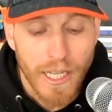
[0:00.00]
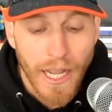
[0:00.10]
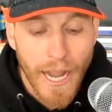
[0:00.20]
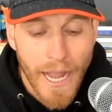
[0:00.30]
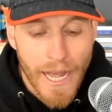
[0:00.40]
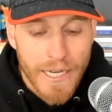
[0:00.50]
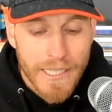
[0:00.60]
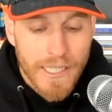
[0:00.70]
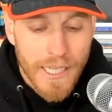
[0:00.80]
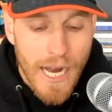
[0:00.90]

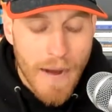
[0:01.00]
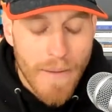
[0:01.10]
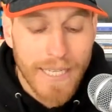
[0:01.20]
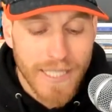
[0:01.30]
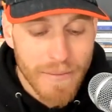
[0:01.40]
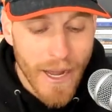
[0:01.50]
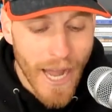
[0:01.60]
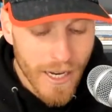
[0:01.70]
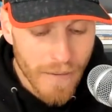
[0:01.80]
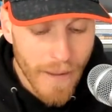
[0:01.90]
And I see my
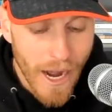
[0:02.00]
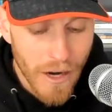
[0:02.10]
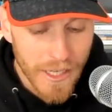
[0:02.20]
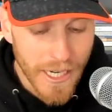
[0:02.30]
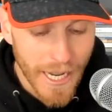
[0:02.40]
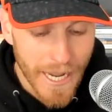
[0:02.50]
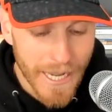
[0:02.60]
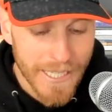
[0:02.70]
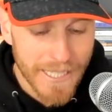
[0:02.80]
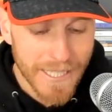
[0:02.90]
dad come out,
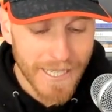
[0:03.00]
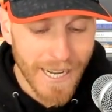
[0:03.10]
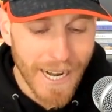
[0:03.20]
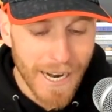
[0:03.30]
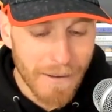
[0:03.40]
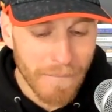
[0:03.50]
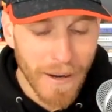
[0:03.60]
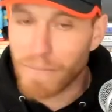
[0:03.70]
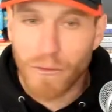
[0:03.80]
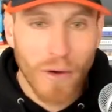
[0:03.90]
and
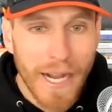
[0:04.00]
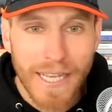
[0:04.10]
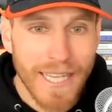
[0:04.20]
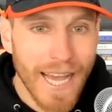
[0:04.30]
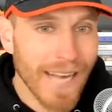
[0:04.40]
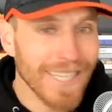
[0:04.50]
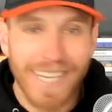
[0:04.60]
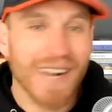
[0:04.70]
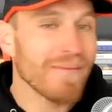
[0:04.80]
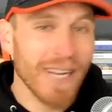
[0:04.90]
I'm right at the exit,
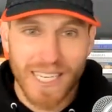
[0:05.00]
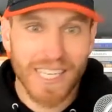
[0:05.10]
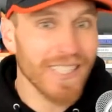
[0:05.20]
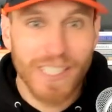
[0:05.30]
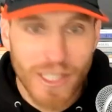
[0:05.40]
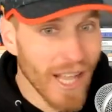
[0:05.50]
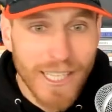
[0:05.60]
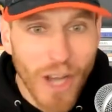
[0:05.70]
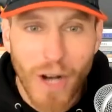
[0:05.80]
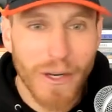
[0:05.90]
and I'm like,
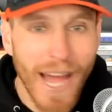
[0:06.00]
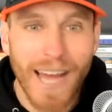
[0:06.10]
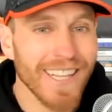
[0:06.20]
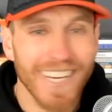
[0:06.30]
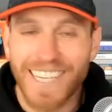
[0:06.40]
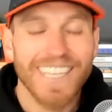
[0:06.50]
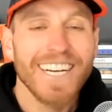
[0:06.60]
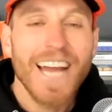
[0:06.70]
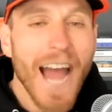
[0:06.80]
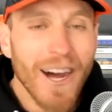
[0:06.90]
let's go, Dad. Like,
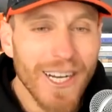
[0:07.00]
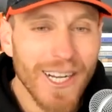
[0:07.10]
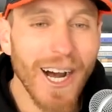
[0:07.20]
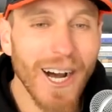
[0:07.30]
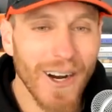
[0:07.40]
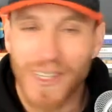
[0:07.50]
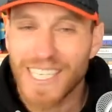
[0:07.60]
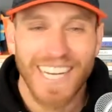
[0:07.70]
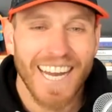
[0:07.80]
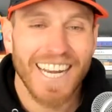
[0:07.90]
how'd it go?
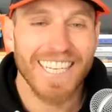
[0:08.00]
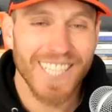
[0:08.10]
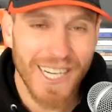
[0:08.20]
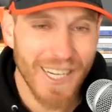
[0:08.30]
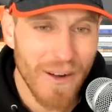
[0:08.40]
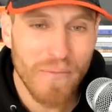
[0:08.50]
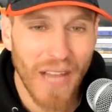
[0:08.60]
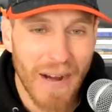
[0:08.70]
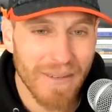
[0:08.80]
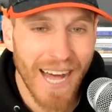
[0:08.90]
And he's like,
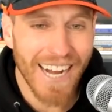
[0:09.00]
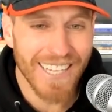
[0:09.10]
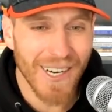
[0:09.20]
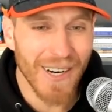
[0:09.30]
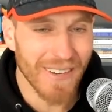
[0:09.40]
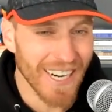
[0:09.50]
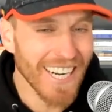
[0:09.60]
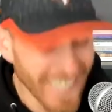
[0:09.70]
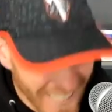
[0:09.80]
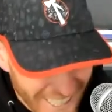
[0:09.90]
I'm glad it's over.
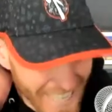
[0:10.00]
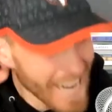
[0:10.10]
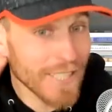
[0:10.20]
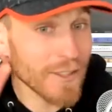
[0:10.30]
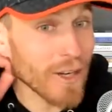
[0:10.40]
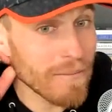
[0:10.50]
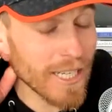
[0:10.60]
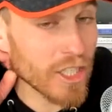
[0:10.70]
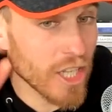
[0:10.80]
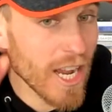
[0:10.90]
And so I'm
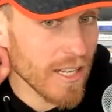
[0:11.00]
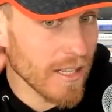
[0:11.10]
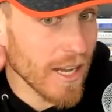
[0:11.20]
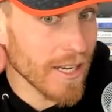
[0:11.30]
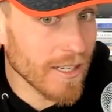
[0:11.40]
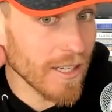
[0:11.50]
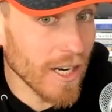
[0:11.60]
like, shit, like,